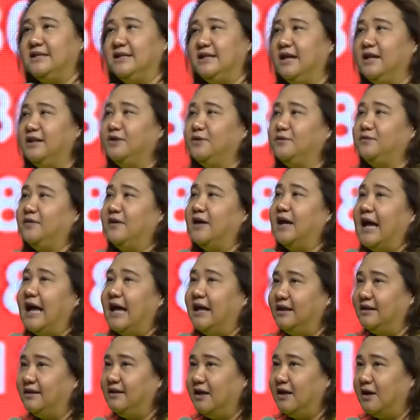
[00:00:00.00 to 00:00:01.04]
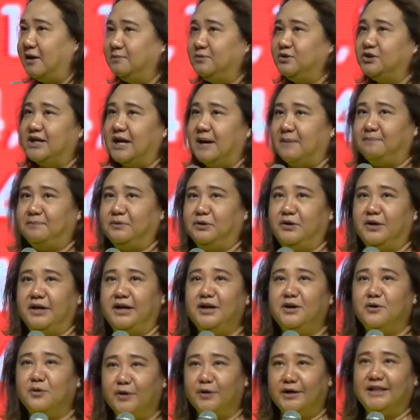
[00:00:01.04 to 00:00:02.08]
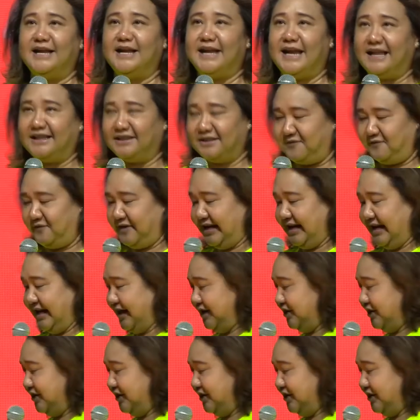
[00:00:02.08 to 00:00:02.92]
president of the Aldab chapter in Urdaneta